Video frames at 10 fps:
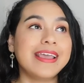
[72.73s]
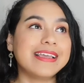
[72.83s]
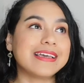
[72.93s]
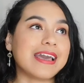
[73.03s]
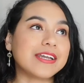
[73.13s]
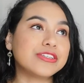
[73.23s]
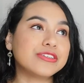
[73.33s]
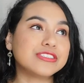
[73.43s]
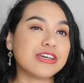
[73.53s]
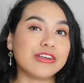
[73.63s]

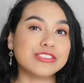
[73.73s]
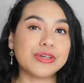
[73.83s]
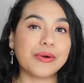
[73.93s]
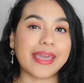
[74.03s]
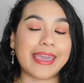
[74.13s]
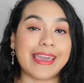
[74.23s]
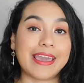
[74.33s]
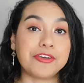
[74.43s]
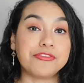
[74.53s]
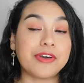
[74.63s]
Hector is also
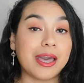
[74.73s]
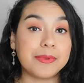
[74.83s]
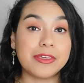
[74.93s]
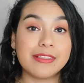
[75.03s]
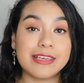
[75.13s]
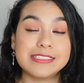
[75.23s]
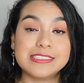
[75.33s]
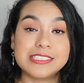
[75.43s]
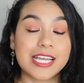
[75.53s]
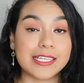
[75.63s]
a
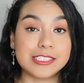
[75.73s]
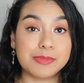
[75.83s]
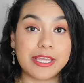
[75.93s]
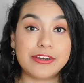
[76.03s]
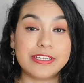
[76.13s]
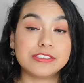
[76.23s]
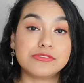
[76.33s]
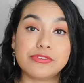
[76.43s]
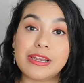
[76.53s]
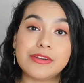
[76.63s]
fabulous chess player. He's
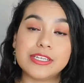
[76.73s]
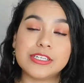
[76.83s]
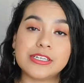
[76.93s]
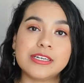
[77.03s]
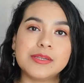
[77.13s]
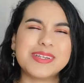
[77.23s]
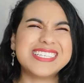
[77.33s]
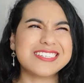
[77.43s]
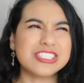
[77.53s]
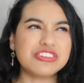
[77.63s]
very good, but
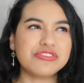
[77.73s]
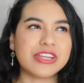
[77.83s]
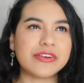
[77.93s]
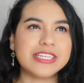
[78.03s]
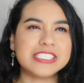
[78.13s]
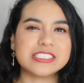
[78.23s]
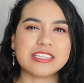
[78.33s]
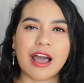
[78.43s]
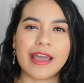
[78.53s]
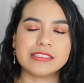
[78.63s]
he's also very
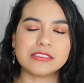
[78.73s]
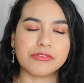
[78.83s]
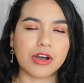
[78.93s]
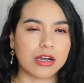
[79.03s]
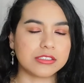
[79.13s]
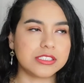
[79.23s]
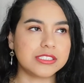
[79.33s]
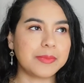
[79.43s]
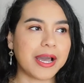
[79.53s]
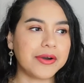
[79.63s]
shy and
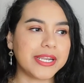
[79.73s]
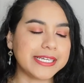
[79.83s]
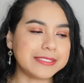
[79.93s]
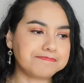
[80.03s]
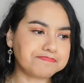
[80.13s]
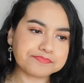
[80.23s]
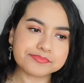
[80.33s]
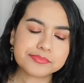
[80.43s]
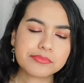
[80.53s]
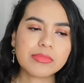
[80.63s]
self-conscious about it.
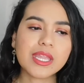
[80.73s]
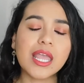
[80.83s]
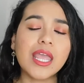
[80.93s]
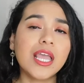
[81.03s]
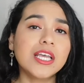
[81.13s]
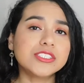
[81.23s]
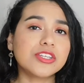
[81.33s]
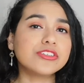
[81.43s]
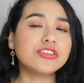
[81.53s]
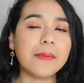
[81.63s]

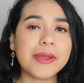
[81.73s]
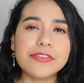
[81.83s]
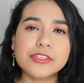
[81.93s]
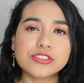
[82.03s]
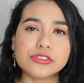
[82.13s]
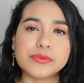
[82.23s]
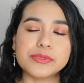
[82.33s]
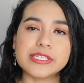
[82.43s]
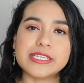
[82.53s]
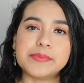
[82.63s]
So the drama in the story
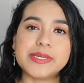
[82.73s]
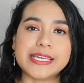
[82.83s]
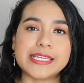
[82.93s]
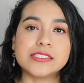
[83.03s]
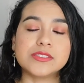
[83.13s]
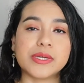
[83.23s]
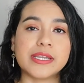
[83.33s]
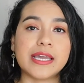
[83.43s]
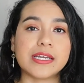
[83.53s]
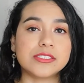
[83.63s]
really begins when
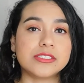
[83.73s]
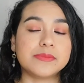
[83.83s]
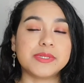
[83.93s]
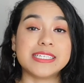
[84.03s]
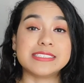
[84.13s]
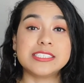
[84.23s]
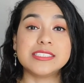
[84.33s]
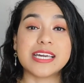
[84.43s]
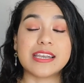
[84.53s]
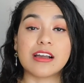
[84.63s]
Hector begins to
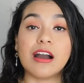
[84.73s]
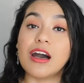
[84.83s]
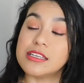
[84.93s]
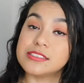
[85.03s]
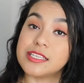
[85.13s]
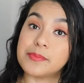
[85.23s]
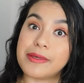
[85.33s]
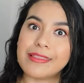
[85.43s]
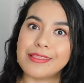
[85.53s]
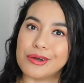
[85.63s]
get accosted
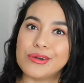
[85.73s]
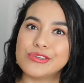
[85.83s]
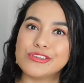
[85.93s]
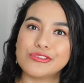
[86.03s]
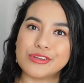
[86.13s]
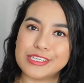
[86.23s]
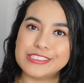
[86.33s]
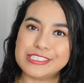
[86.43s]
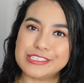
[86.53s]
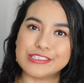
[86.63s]
by the local drug
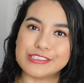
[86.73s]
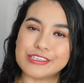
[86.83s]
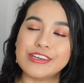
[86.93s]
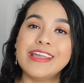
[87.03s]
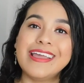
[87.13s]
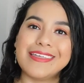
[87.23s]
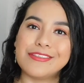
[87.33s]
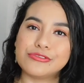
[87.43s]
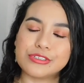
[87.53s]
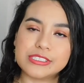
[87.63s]
dealer,
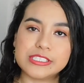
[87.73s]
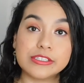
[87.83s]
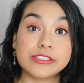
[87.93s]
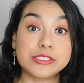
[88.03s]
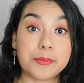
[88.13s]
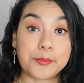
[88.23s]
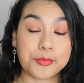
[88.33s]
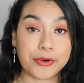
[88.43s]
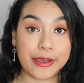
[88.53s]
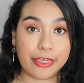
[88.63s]
the drug dealer's
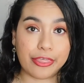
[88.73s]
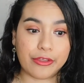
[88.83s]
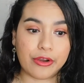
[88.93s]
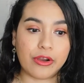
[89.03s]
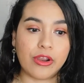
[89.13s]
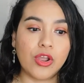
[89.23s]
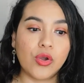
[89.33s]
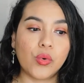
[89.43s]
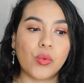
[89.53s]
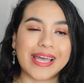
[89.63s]
brother,
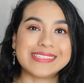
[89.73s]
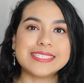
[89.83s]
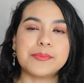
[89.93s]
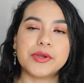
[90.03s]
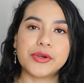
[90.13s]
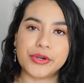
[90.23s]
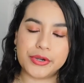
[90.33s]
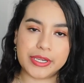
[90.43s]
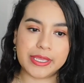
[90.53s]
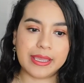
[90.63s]
who ends up
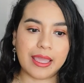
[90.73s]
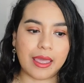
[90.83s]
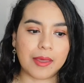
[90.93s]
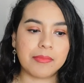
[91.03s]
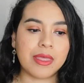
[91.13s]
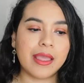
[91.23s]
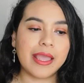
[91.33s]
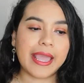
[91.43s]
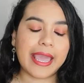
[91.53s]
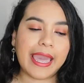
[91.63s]
hurting him.
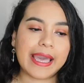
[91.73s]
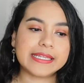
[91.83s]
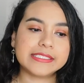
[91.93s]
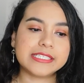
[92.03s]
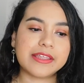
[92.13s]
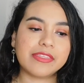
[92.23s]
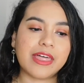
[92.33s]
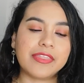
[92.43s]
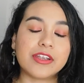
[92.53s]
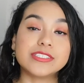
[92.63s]
And
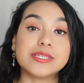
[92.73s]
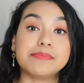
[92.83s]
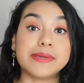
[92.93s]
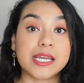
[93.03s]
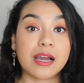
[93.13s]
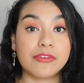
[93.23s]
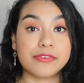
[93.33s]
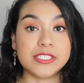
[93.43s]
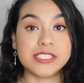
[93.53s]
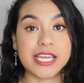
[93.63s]
then there's a big
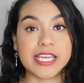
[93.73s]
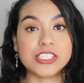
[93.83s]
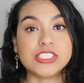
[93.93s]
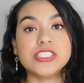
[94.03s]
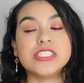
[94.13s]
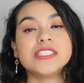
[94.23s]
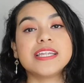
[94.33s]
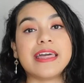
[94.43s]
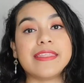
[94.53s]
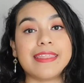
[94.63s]

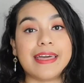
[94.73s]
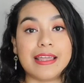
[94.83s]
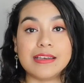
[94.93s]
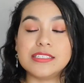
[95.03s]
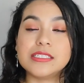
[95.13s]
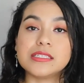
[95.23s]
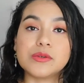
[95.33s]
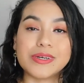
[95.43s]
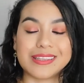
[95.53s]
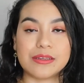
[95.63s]
confrontation and then
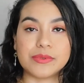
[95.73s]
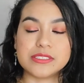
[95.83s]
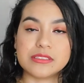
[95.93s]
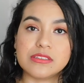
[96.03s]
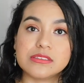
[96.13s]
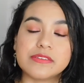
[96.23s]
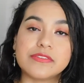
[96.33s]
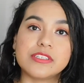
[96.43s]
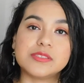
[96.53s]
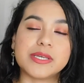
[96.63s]
dealing with the results of
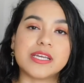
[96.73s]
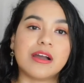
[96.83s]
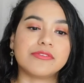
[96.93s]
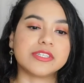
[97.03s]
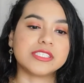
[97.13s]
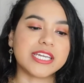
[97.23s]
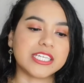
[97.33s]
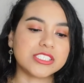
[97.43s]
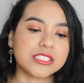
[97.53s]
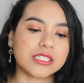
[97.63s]
this big
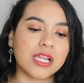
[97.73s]
confrontation.